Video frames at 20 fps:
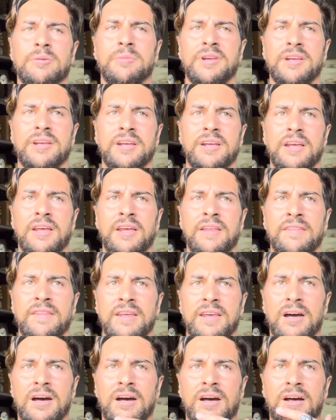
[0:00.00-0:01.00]
me in
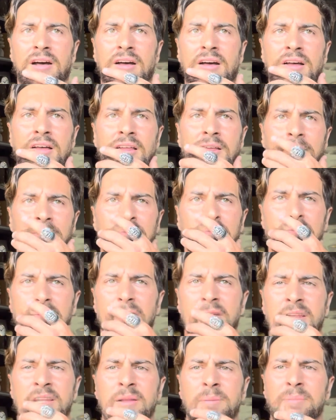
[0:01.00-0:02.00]

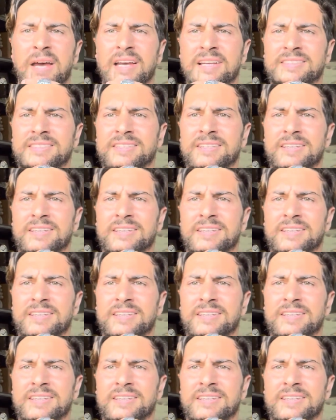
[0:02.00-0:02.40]
the past,